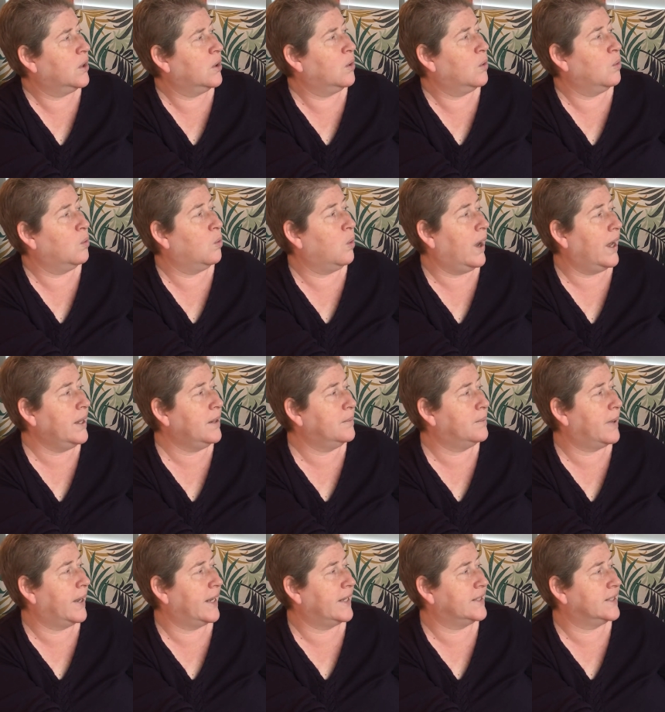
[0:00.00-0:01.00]
One
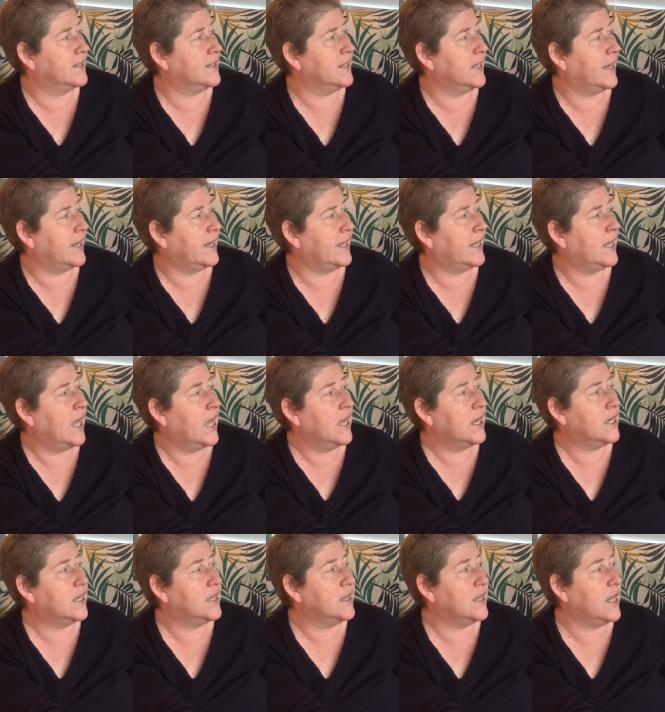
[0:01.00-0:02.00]
painted lady
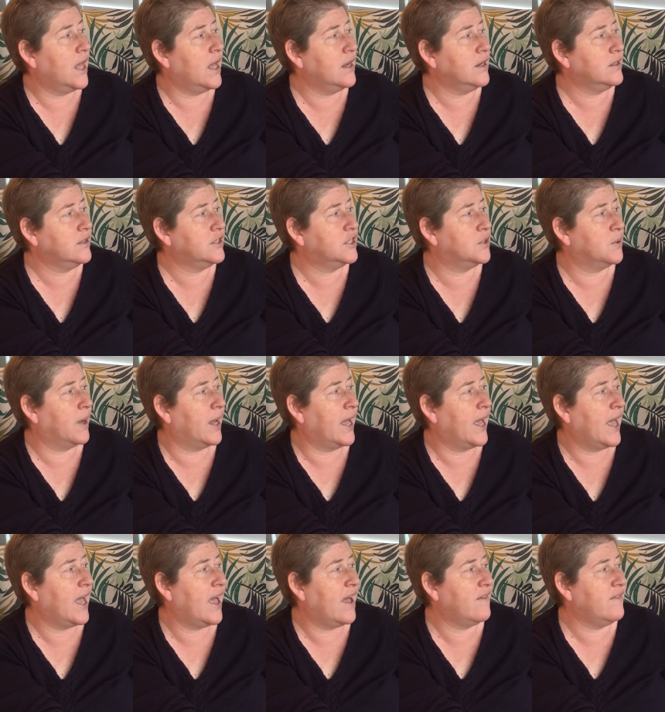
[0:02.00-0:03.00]
clung to a
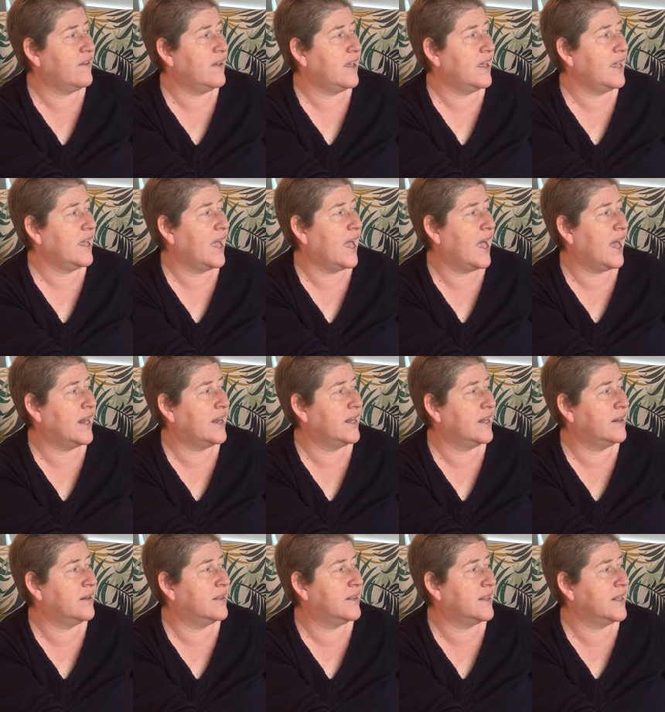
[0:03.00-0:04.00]

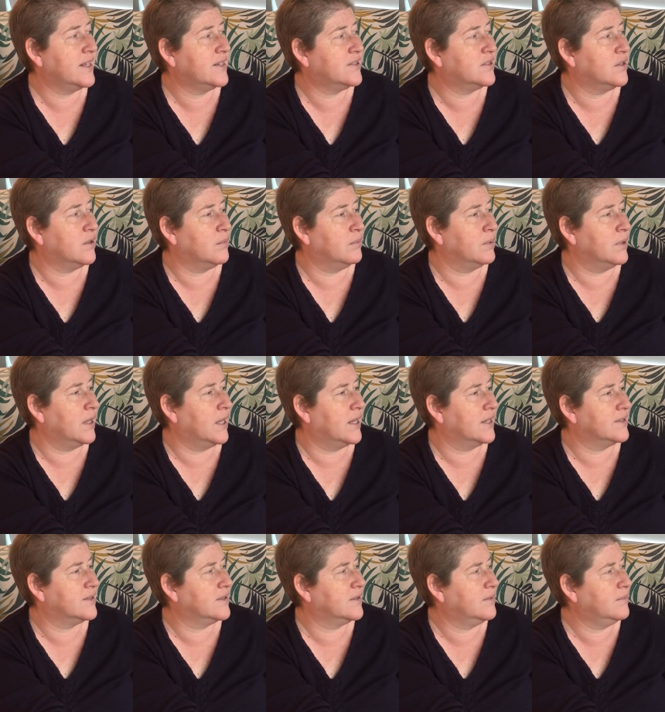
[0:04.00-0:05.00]
heavy-headed thistle
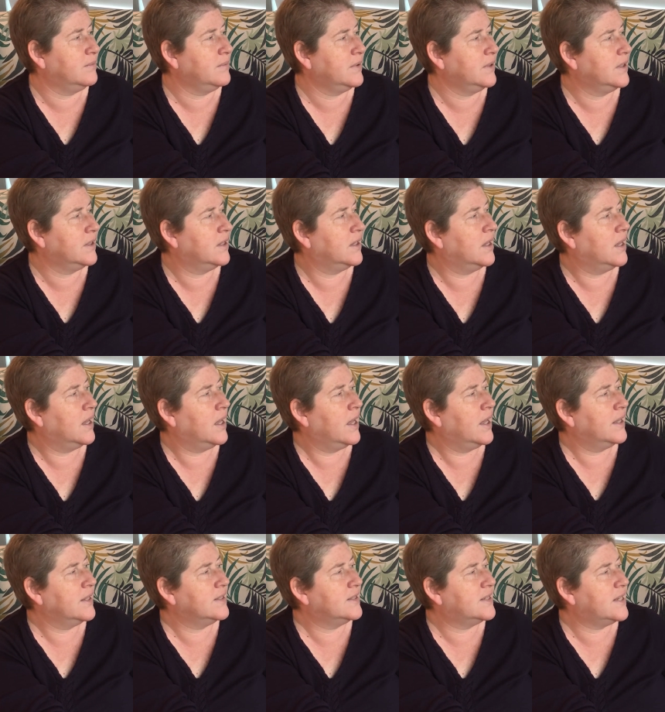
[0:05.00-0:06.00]
blossom,
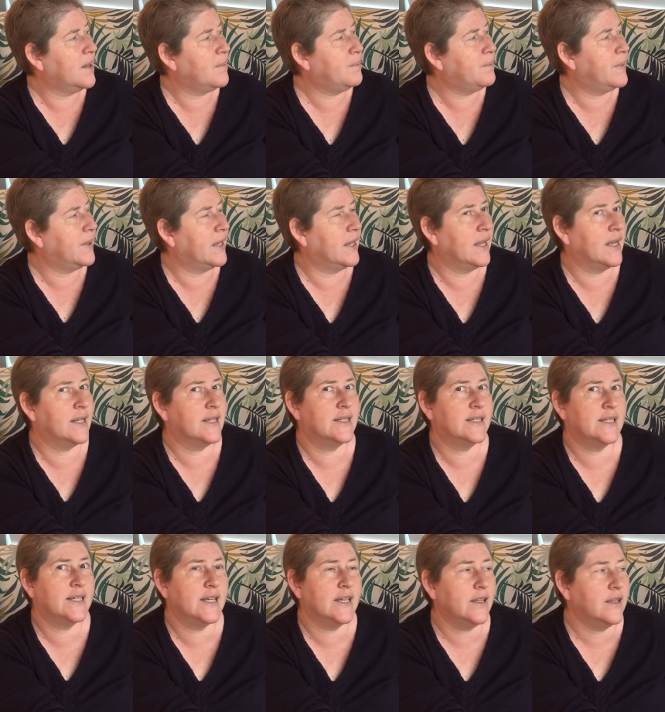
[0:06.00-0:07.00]
tipping and
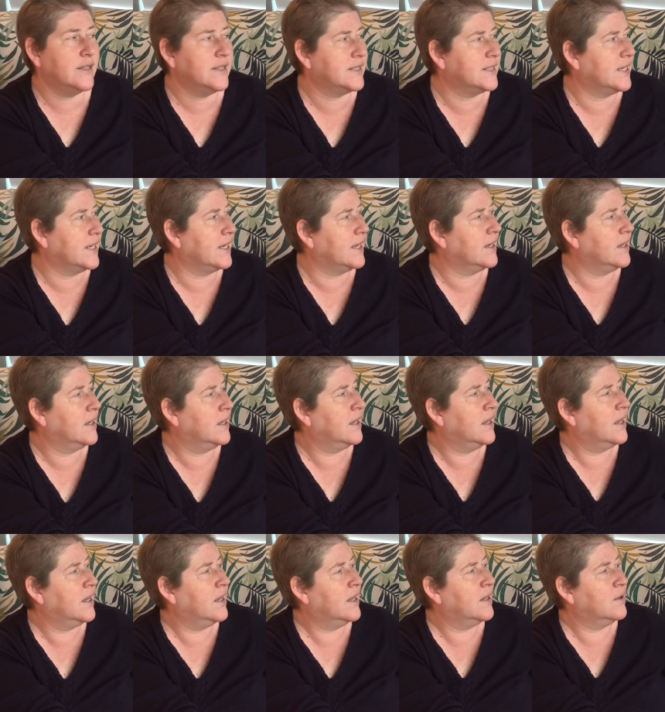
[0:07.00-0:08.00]
tilting,
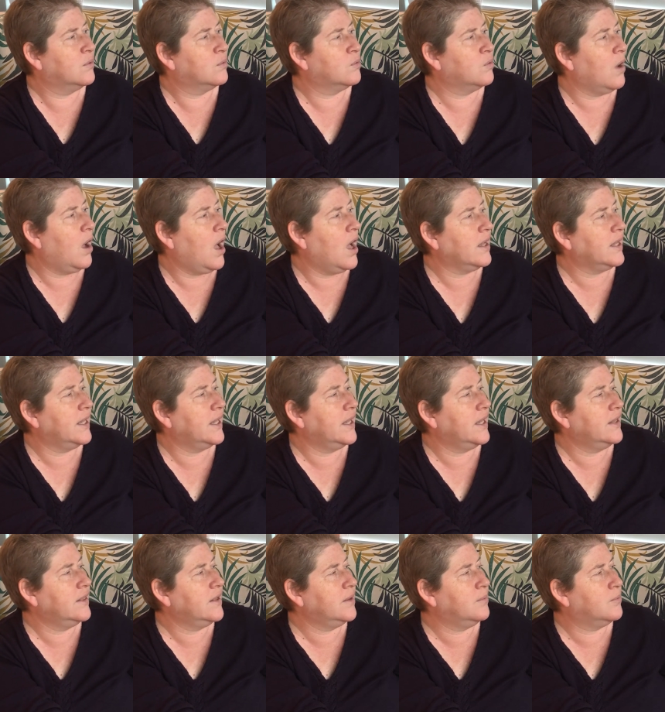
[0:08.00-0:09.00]
rocking
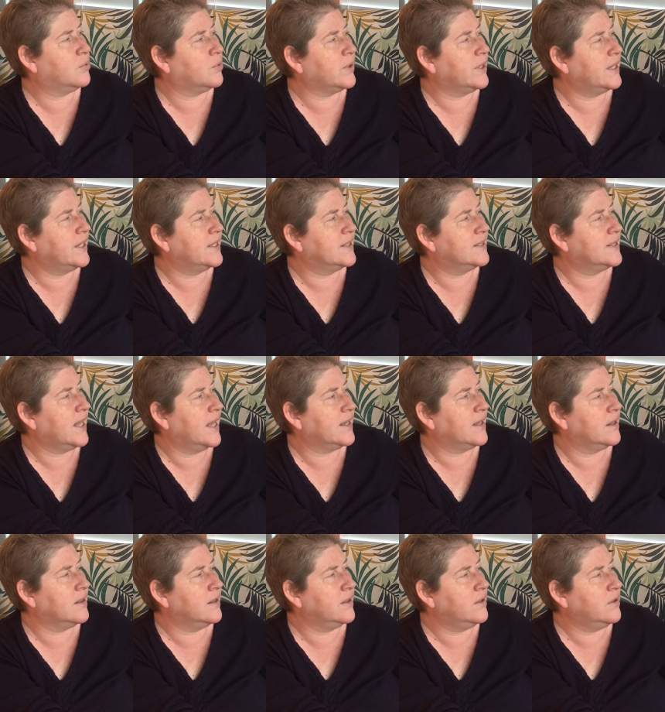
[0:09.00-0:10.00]
in the breeze like a
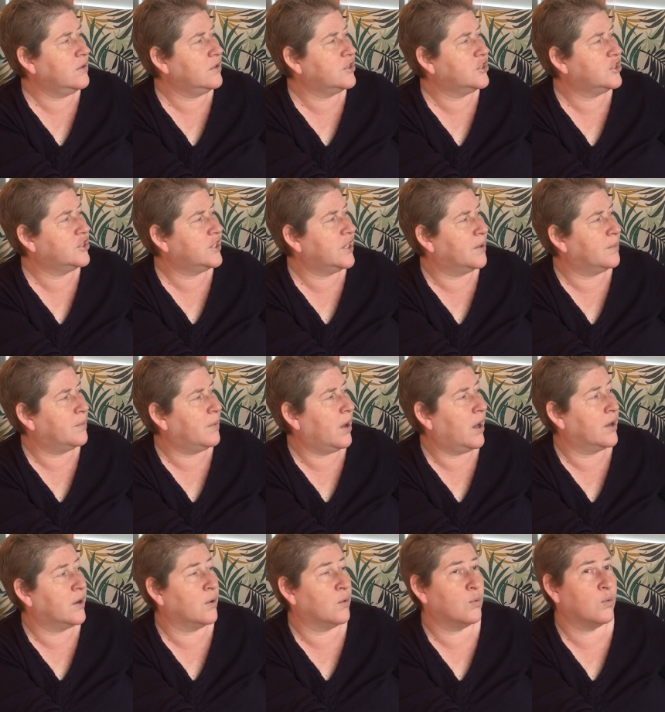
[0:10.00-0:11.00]
little ship
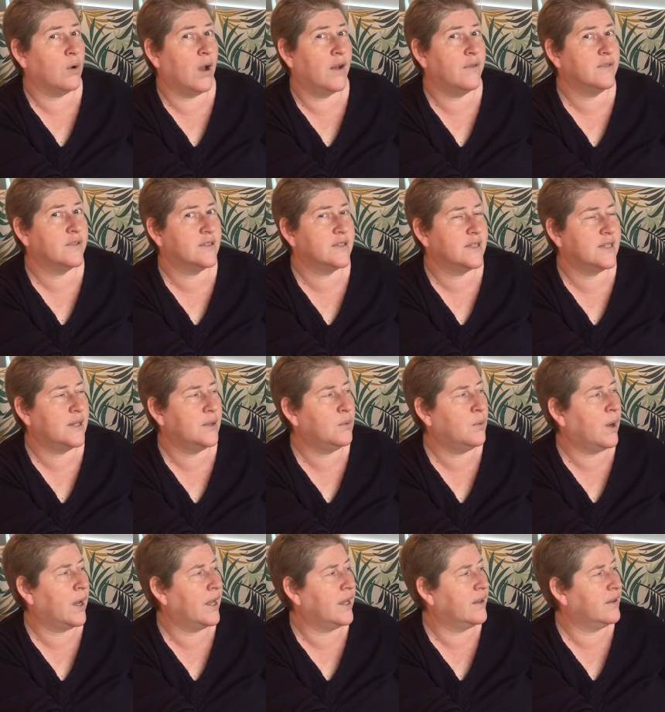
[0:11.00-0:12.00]
on a rough sea
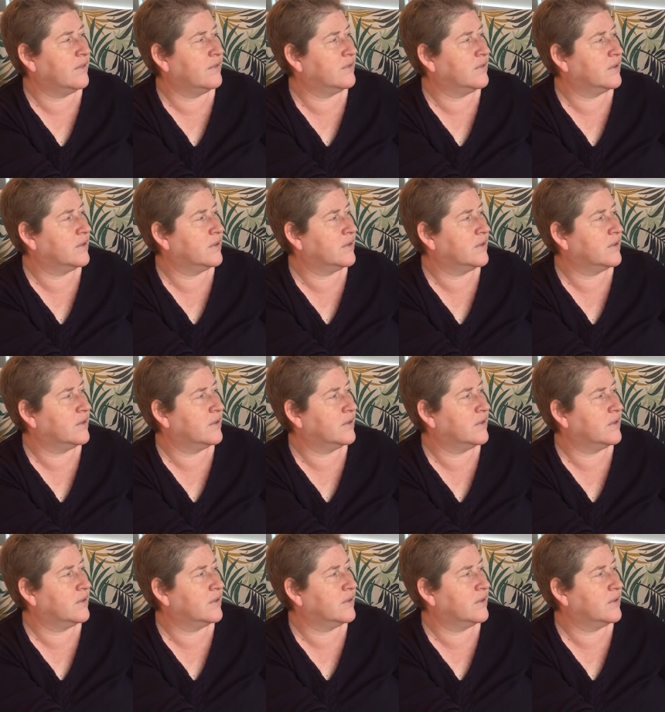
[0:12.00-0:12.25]
wave.